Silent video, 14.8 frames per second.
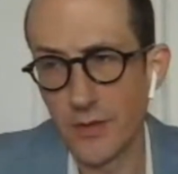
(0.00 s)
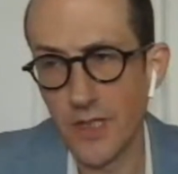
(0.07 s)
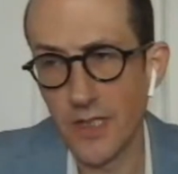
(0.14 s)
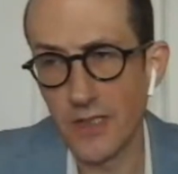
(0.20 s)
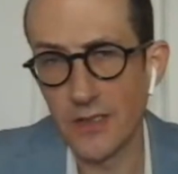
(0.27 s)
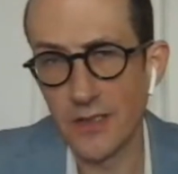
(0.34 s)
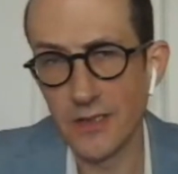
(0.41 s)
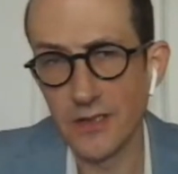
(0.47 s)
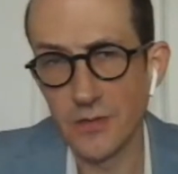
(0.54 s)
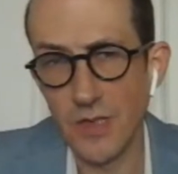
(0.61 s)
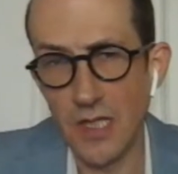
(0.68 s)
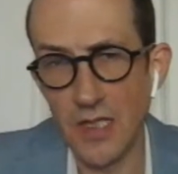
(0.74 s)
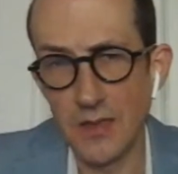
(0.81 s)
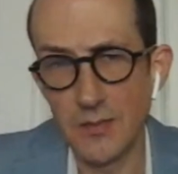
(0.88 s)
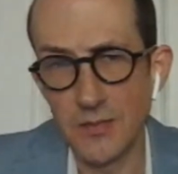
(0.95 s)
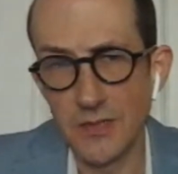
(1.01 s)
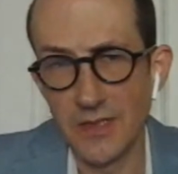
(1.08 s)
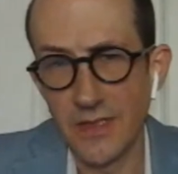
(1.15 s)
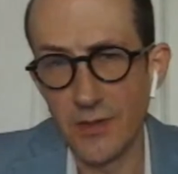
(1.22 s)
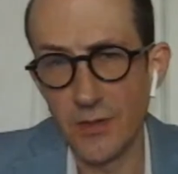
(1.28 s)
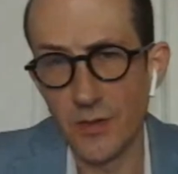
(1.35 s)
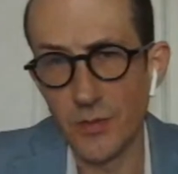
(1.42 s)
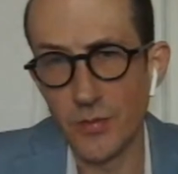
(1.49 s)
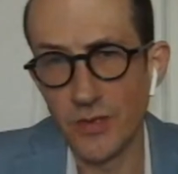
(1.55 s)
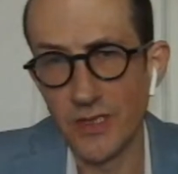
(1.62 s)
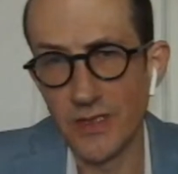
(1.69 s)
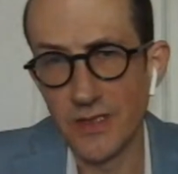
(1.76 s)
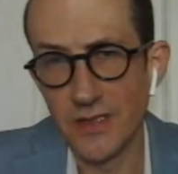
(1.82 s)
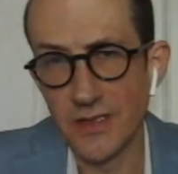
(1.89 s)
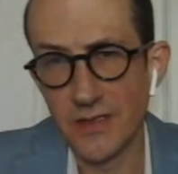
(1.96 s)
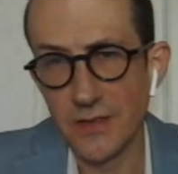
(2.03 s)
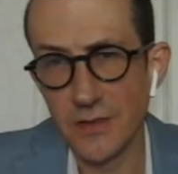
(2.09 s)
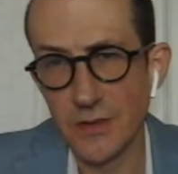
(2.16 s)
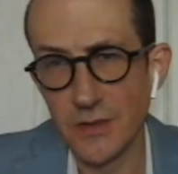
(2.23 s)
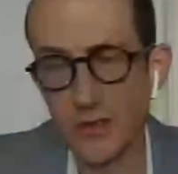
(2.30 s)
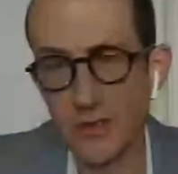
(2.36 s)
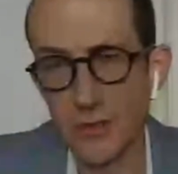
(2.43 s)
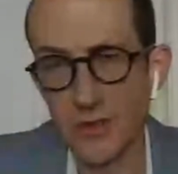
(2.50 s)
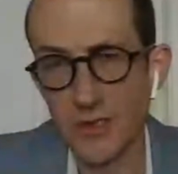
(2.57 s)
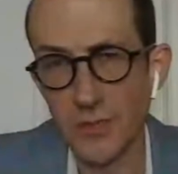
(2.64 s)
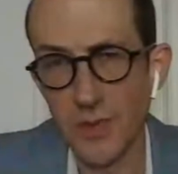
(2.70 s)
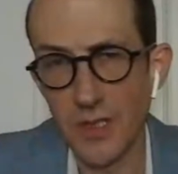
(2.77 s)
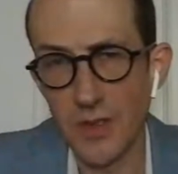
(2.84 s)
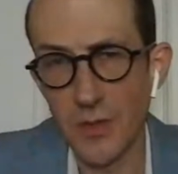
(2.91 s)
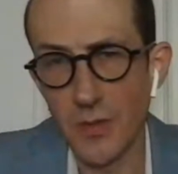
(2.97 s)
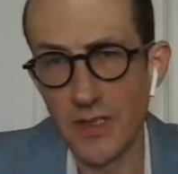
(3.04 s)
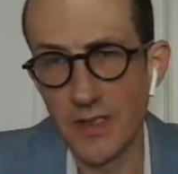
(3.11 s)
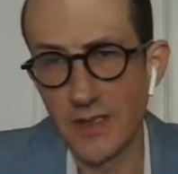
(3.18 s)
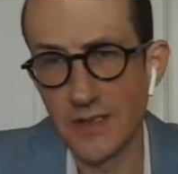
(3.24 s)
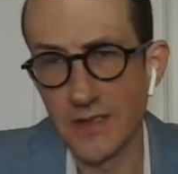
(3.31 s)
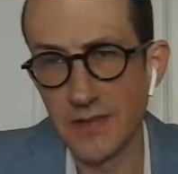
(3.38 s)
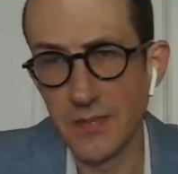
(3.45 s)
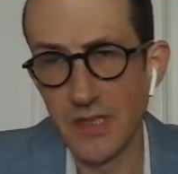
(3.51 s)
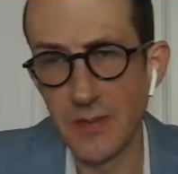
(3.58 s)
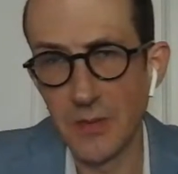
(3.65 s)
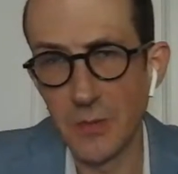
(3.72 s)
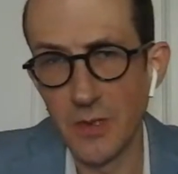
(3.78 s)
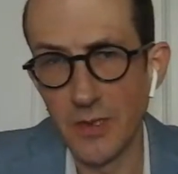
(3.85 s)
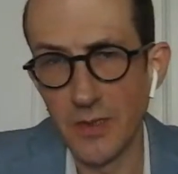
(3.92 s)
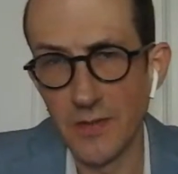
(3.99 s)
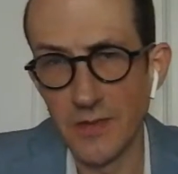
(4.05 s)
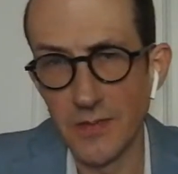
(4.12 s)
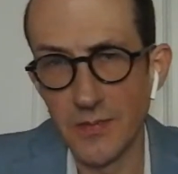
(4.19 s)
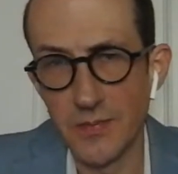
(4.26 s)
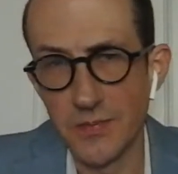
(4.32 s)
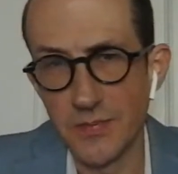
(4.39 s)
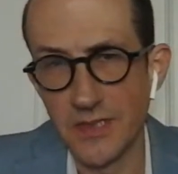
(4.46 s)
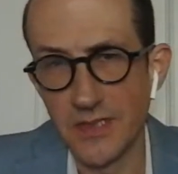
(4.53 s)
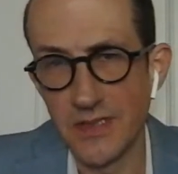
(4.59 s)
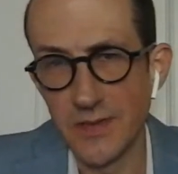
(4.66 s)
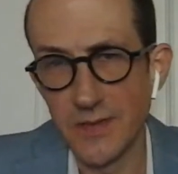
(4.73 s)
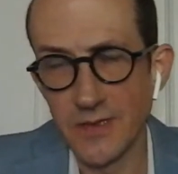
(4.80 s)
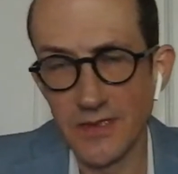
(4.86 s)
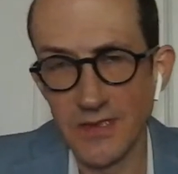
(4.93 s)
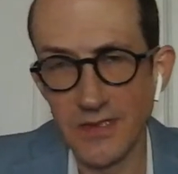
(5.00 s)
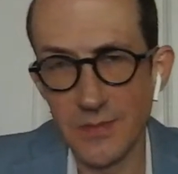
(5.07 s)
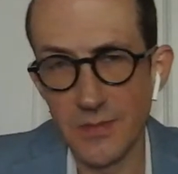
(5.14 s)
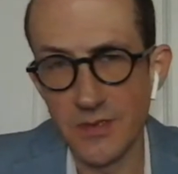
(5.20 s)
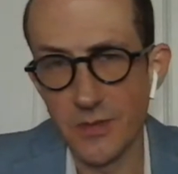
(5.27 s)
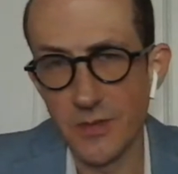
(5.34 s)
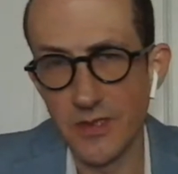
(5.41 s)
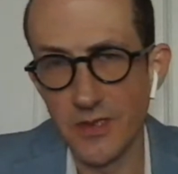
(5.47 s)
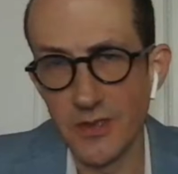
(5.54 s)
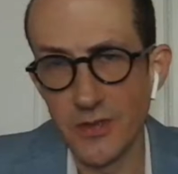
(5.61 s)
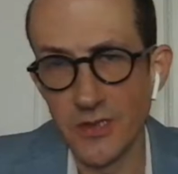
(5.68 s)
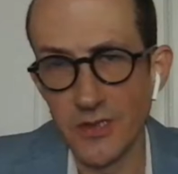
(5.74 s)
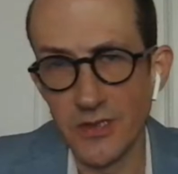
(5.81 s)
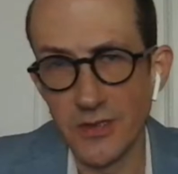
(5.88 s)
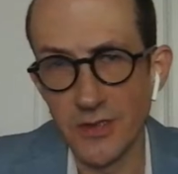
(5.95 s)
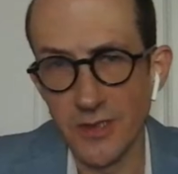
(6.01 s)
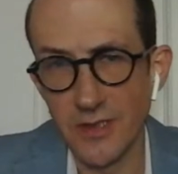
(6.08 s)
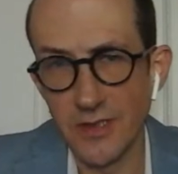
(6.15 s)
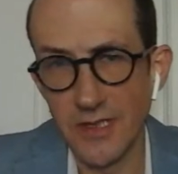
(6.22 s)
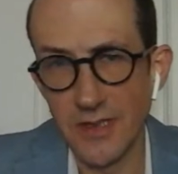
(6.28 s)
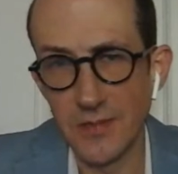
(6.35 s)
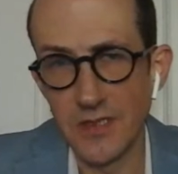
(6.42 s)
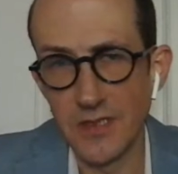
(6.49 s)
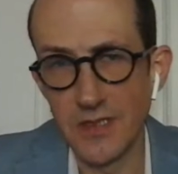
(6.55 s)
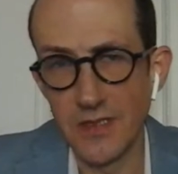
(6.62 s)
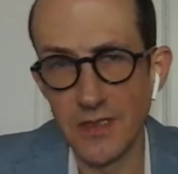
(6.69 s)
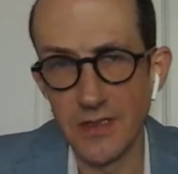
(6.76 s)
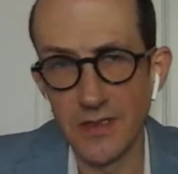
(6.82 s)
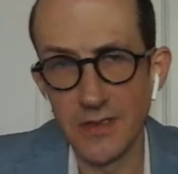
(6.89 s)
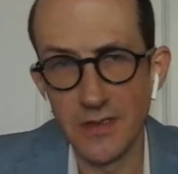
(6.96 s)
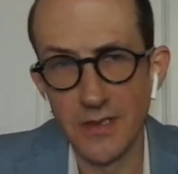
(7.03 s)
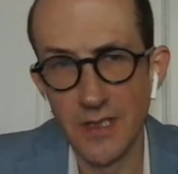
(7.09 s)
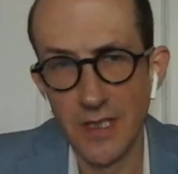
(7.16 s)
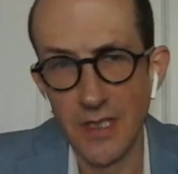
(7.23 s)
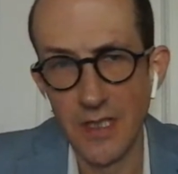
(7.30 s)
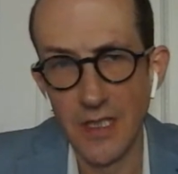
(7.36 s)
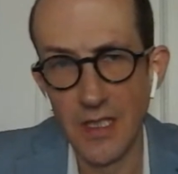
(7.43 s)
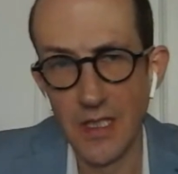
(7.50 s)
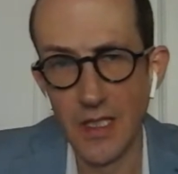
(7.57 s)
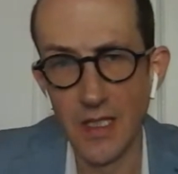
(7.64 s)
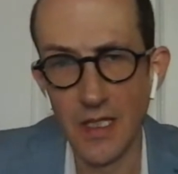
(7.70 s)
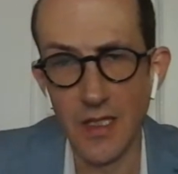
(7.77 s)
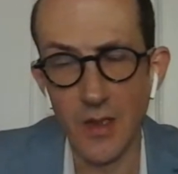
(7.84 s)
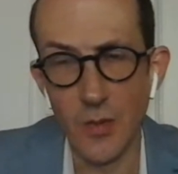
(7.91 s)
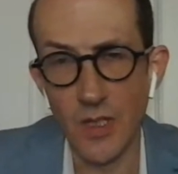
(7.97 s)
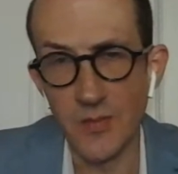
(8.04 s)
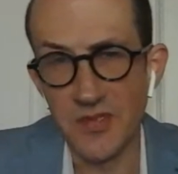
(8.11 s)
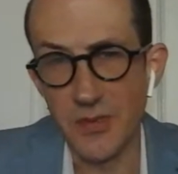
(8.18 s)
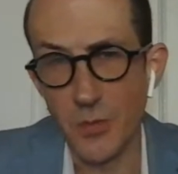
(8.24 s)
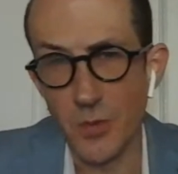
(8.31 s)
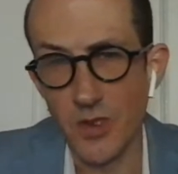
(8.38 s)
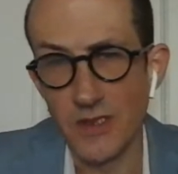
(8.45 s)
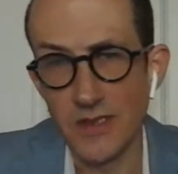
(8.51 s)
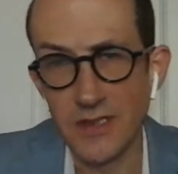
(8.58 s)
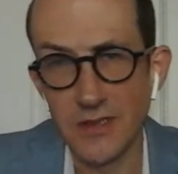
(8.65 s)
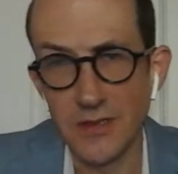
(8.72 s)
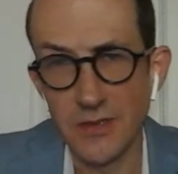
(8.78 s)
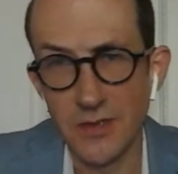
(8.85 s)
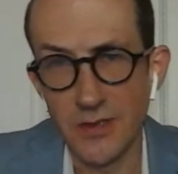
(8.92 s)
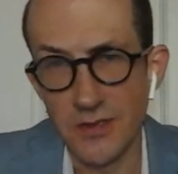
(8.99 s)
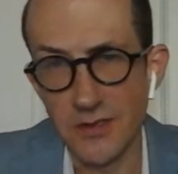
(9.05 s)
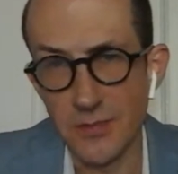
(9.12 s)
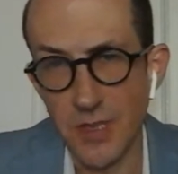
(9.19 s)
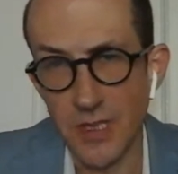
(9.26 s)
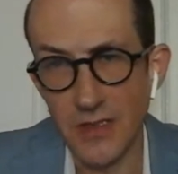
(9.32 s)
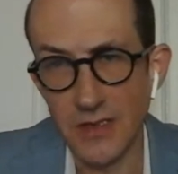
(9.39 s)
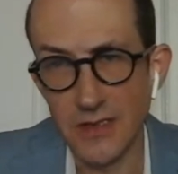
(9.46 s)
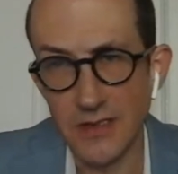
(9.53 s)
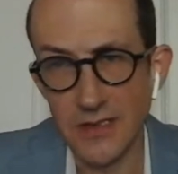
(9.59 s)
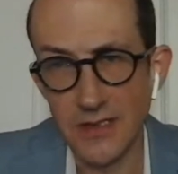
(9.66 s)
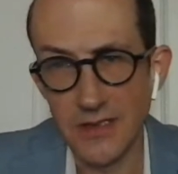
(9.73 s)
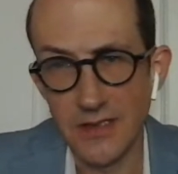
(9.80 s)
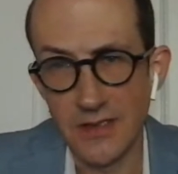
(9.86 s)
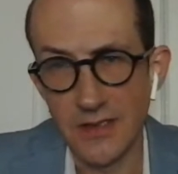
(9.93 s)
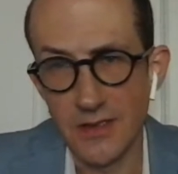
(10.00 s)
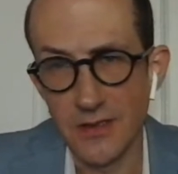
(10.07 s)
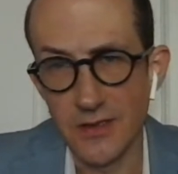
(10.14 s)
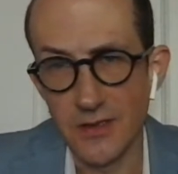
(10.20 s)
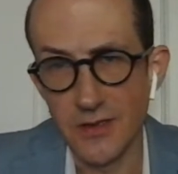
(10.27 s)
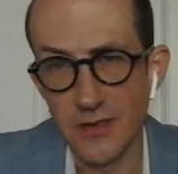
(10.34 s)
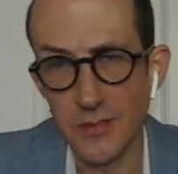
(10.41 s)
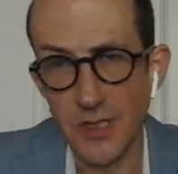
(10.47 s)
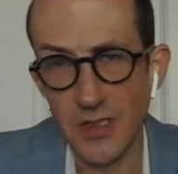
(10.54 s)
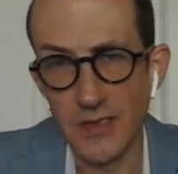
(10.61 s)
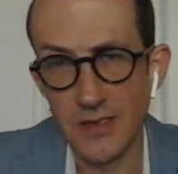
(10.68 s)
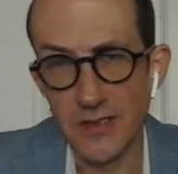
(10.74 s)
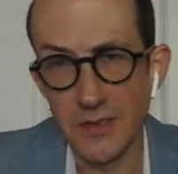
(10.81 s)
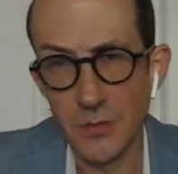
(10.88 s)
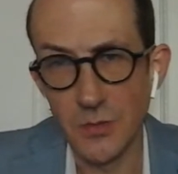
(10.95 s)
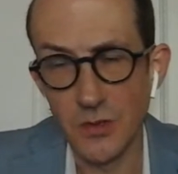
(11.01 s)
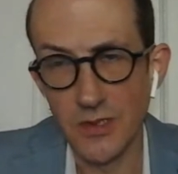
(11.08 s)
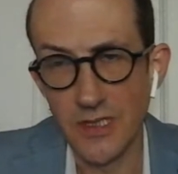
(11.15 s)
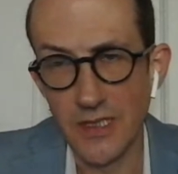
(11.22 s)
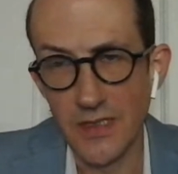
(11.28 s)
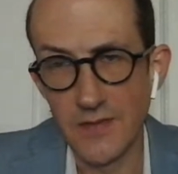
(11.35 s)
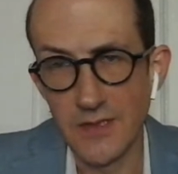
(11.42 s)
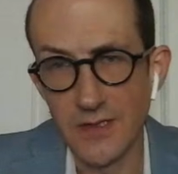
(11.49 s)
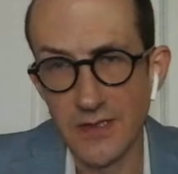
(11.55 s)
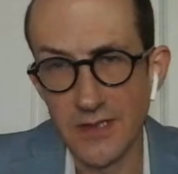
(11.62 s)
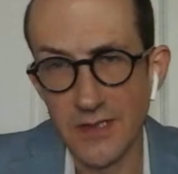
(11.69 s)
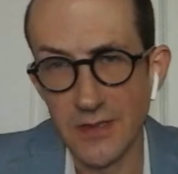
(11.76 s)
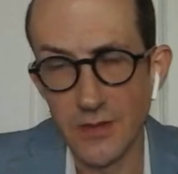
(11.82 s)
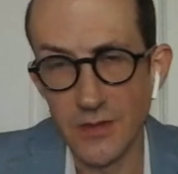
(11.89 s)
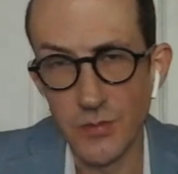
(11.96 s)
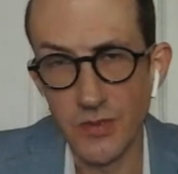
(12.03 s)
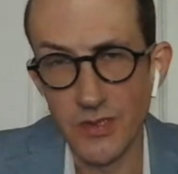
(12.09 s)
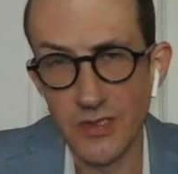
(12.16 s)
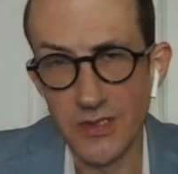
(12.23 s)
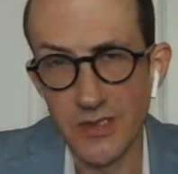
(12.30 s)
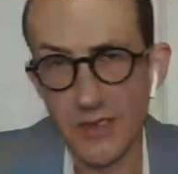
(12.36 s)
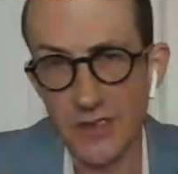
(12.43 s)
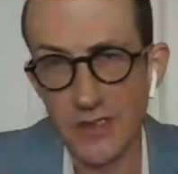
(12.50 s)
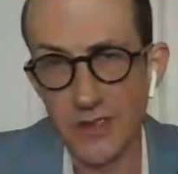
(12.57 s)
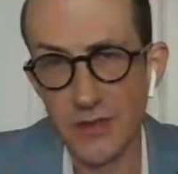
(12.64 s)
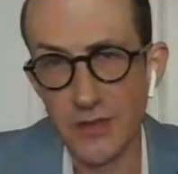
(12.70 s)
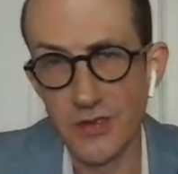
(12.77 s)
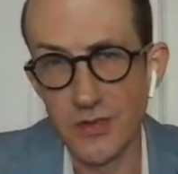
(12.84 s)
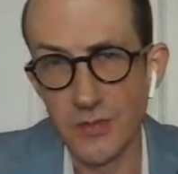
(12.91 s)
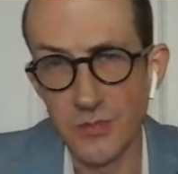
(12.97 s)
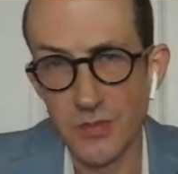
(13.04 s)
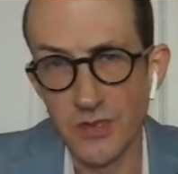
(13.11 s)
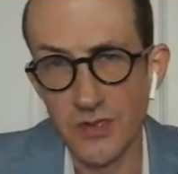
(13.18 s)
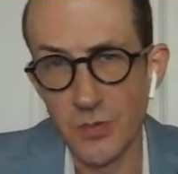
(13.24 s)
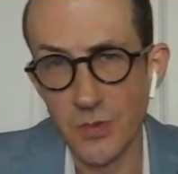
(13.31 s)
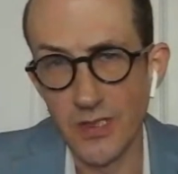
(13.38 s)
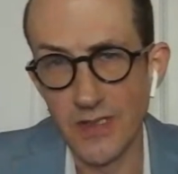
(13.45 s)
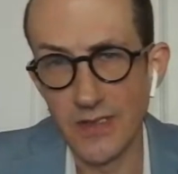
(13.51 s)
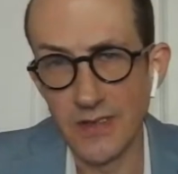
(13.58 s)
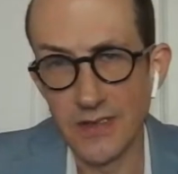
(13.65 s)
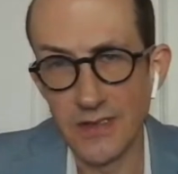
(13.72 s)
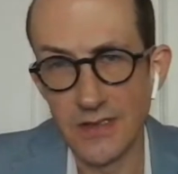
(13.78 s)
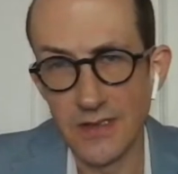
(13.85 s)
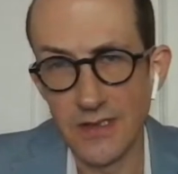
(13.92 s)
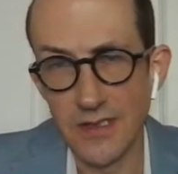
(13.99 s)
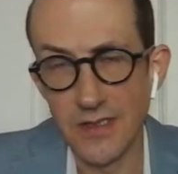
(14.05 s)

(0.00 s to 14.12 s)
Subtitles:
correctly described the interim breach exclusion, which, by the way, is maybe one of the big differences between a traditional indemnity and a reps and warranties insurance policy, is that the insurance policy would have this interim breach exclusion between